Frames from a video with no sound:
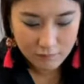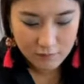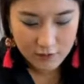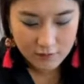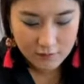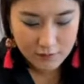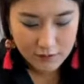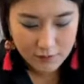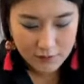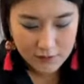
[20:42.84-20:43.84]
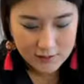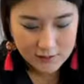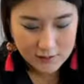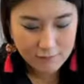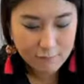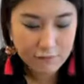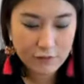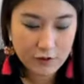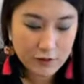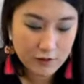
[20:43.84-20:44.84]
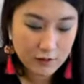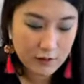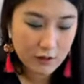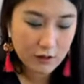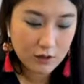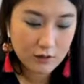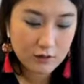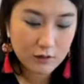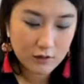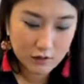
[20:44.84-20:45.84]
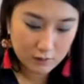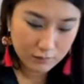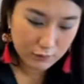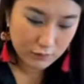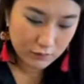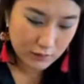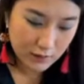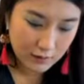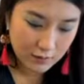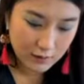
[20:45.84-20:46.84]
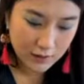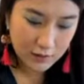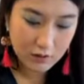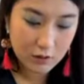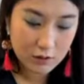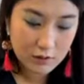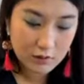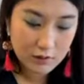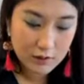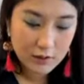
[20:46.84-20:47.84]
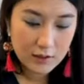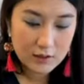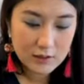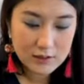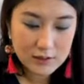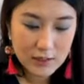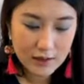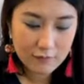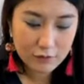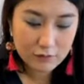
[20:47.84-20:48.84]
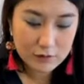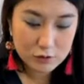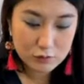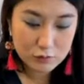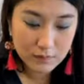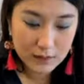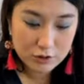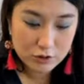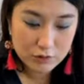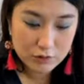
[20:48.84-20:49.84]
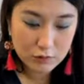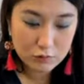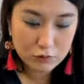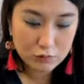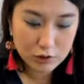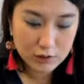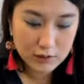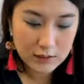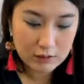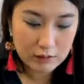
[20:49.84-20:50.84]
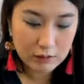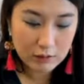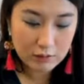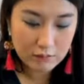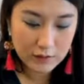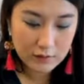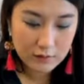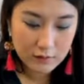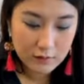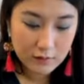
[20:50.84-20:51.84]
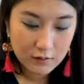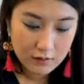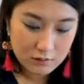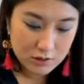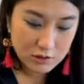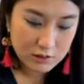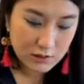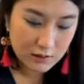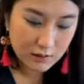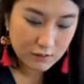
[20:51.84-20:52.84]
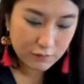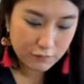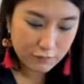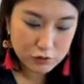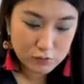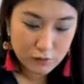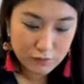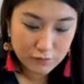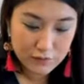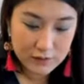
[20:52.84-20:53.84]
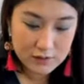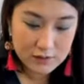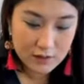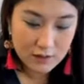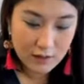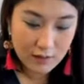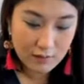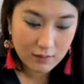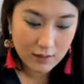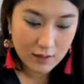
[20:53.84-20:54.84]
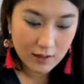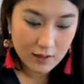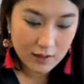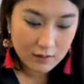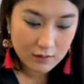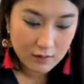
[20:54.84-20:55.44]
randomly place some foil on the moon that you're working on. It doesn't have to be too much, okay? You do not need a lot of it. You just need a few small flakes here and there